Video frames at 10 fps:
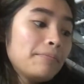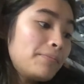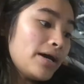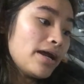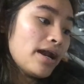
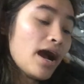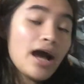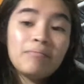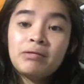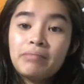But
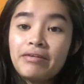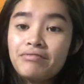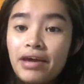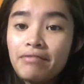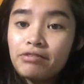I'm in my
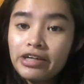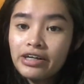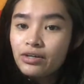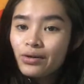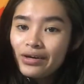favorite
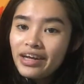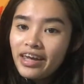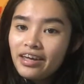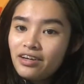hoodie